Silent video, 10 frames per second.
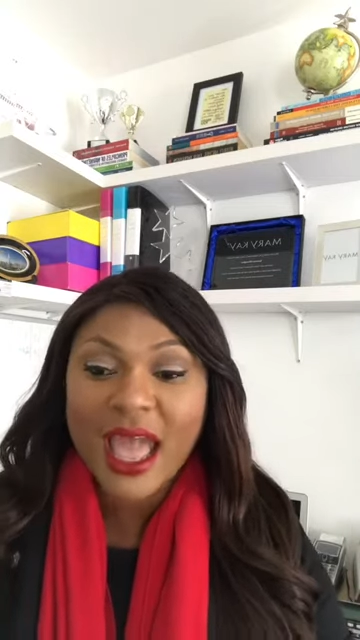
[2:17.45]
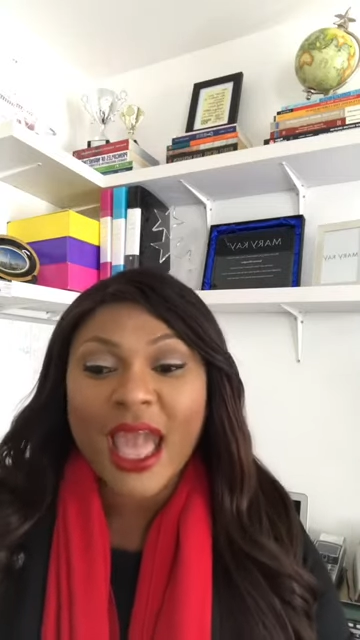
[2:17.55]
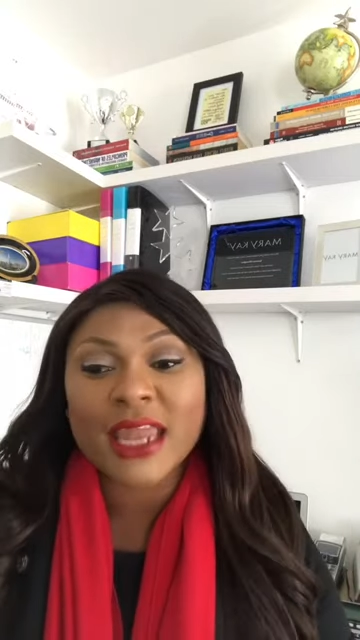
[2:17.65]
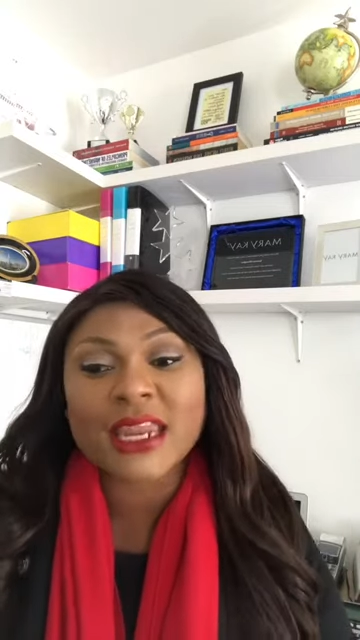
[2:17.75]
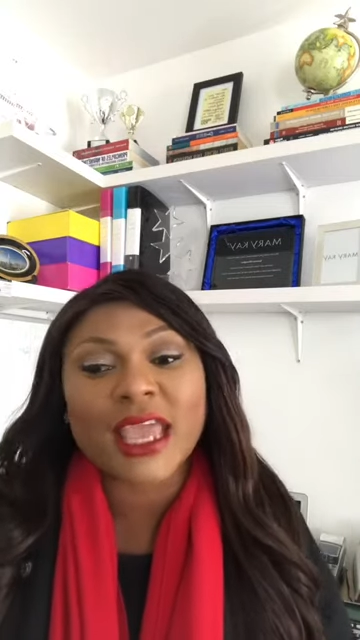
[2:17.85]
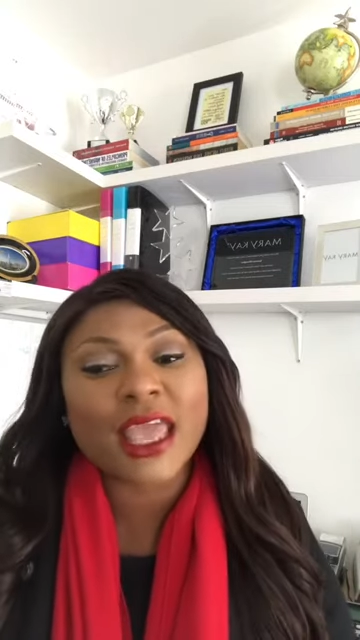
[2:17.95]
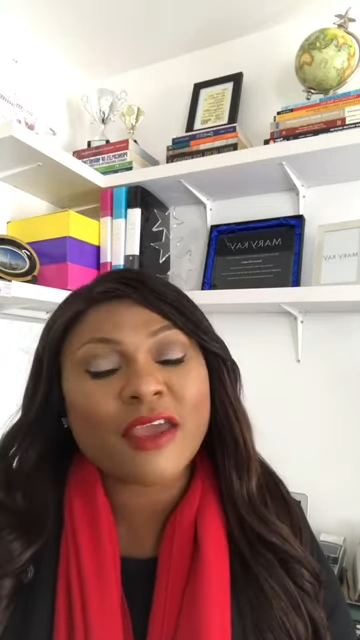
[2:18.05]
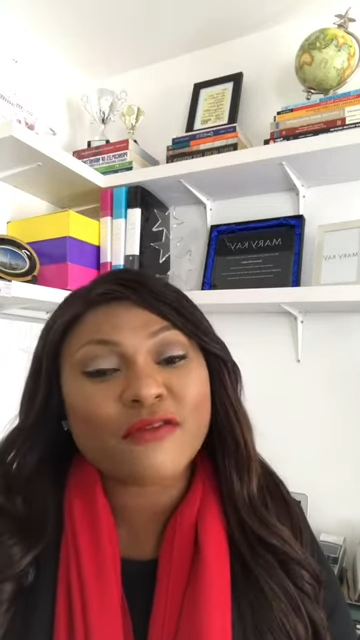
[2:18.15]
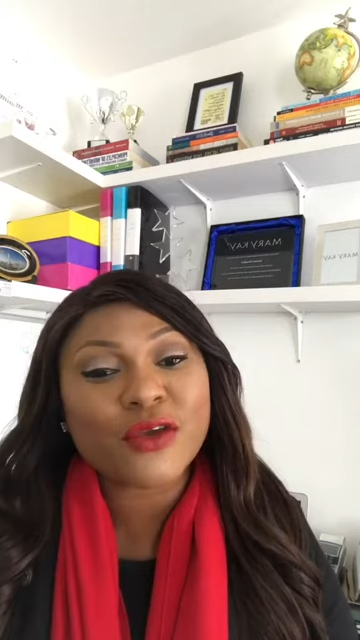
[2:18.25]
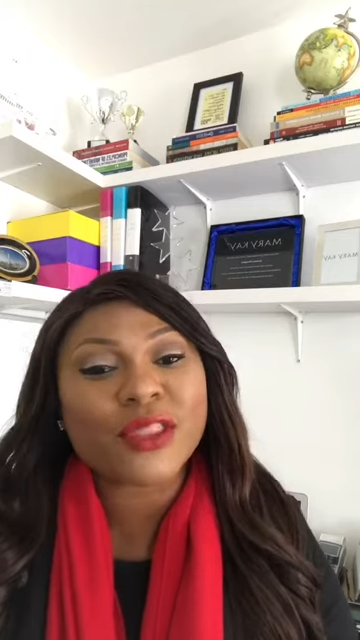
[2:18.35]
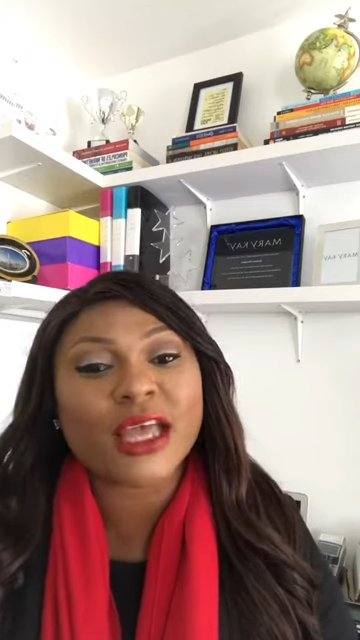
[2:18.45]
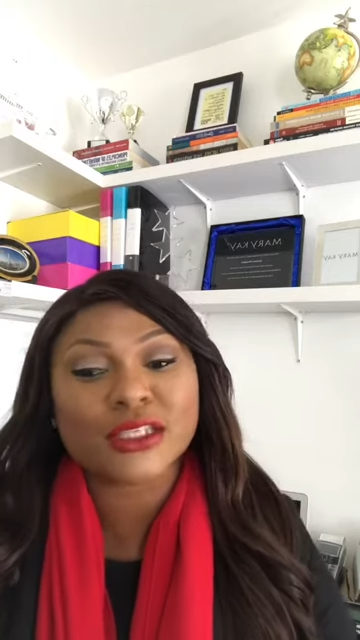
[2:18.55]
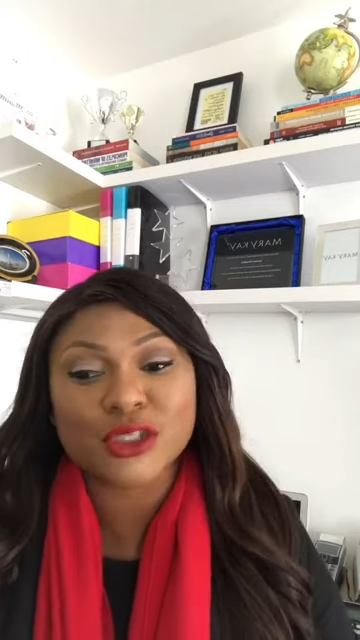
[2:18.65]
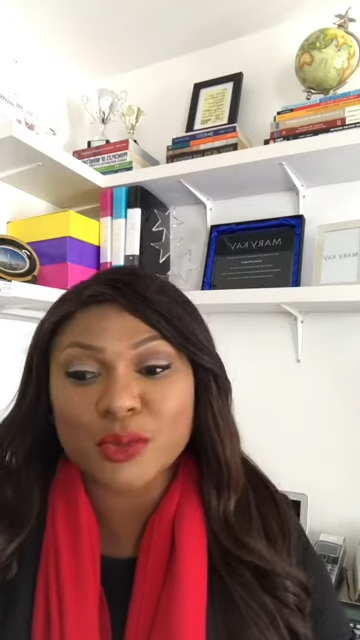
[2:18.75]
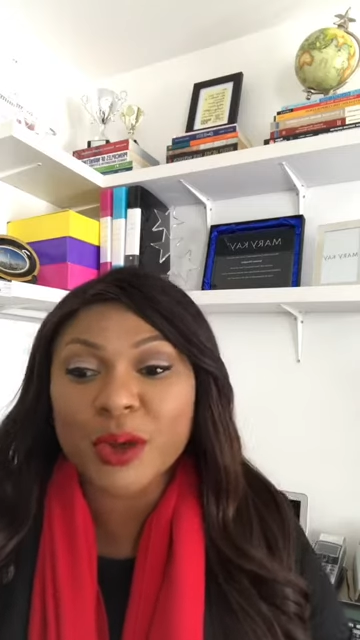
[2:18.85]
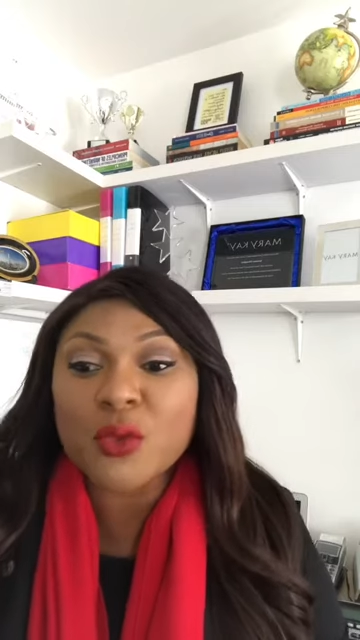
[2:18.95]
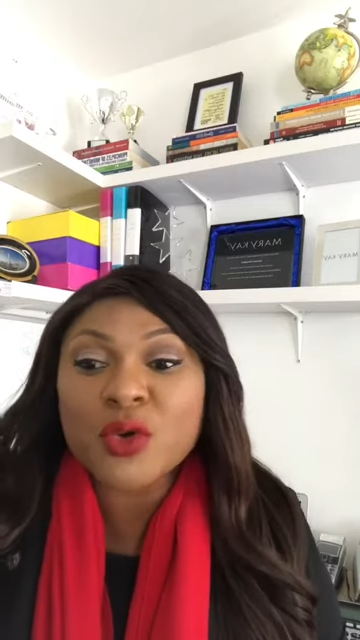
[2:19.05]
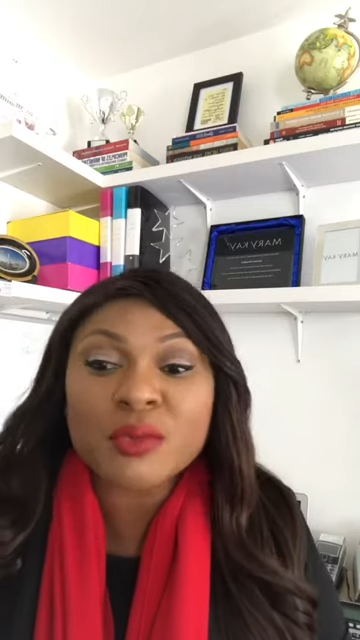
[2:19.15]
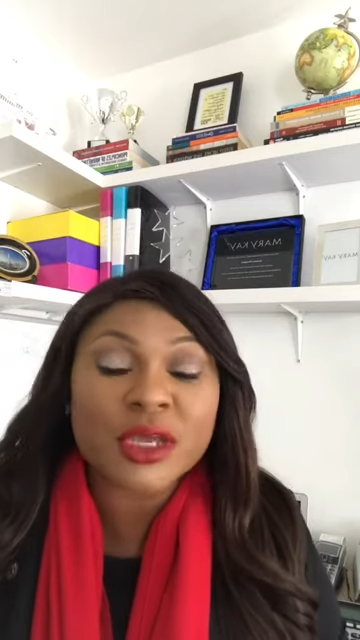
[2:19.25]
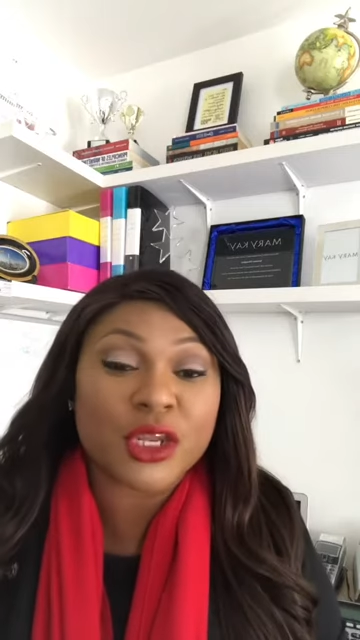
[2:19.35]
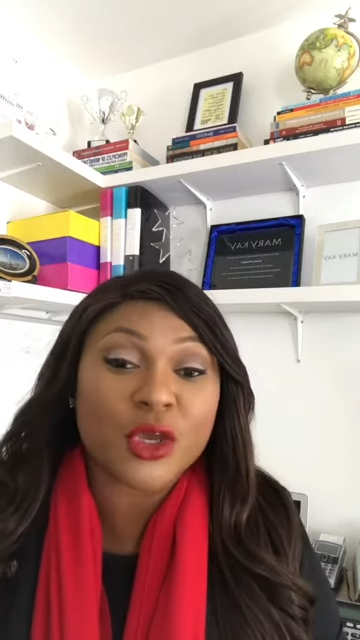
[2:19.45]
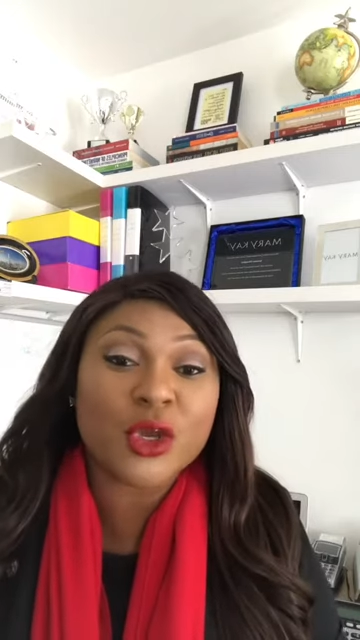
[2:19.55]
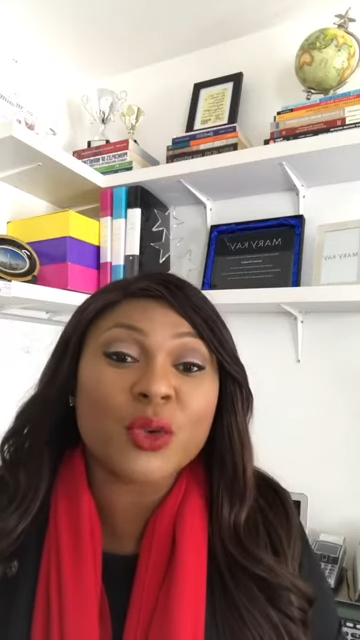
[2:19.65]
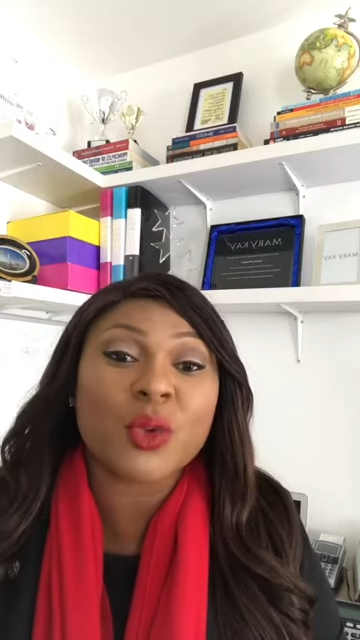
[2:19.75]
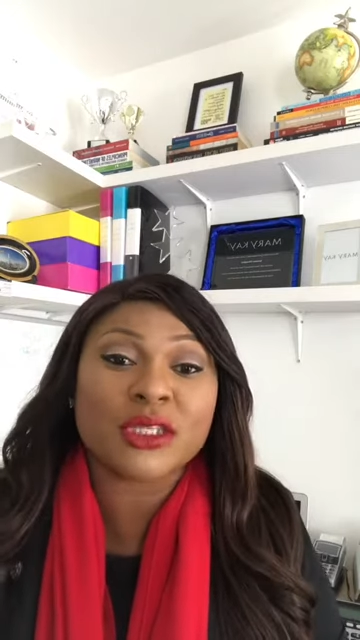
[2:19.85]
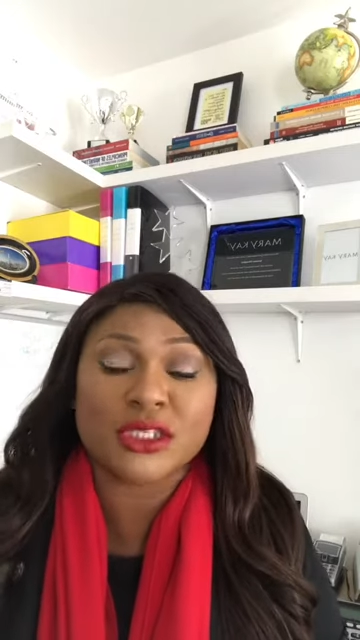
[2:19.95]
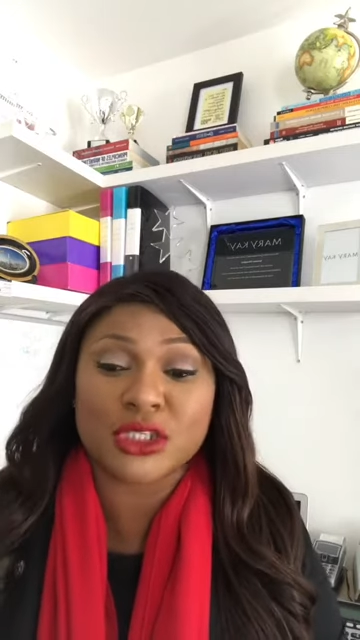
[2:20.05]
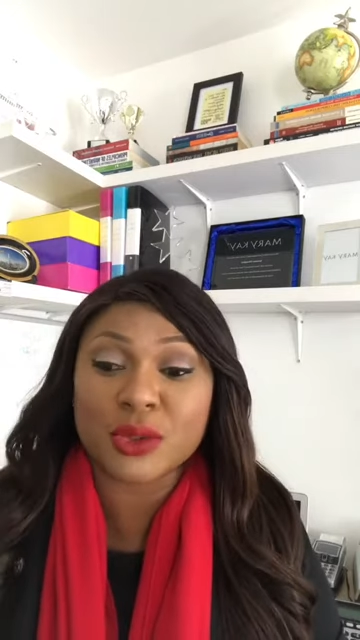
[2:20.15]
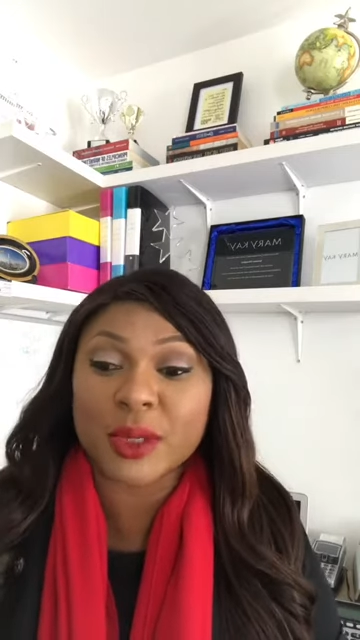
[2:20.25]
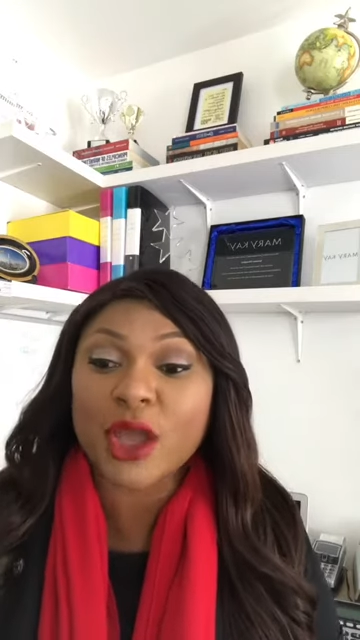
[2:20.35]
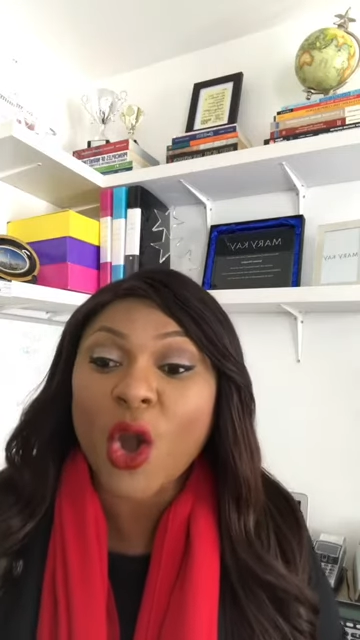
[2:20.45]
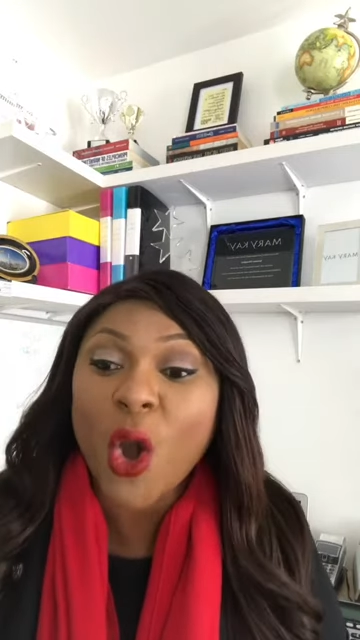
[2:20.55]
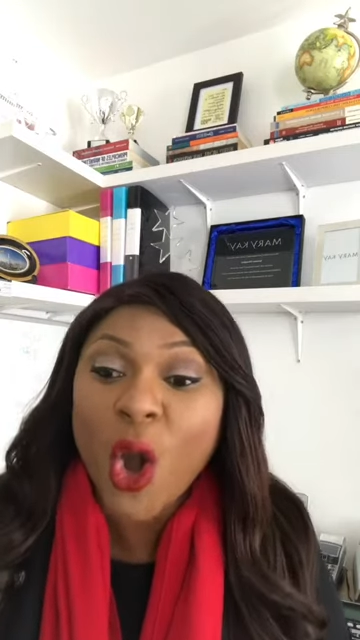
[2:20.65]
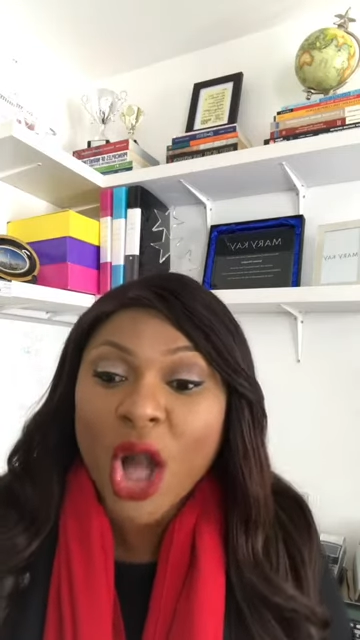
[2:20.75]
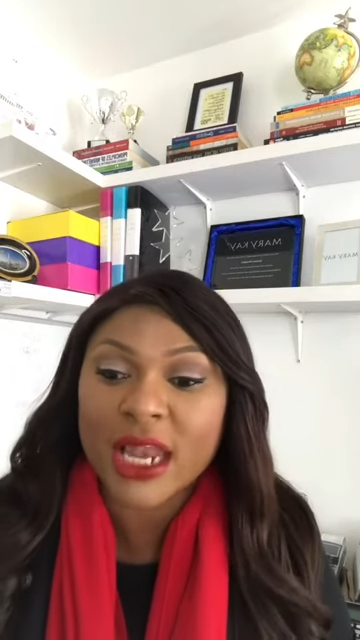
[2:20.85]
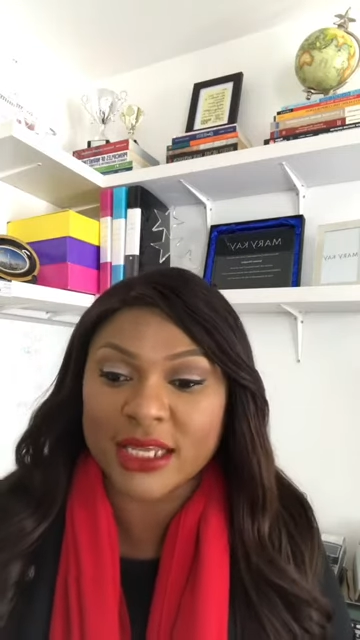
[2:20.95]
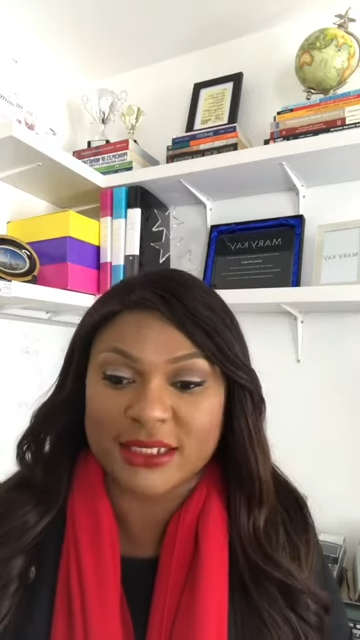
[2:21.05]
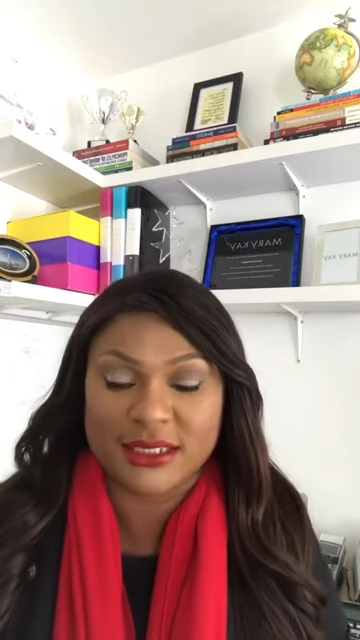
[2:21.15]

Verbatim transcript: And if you're that super woman who want to do it all,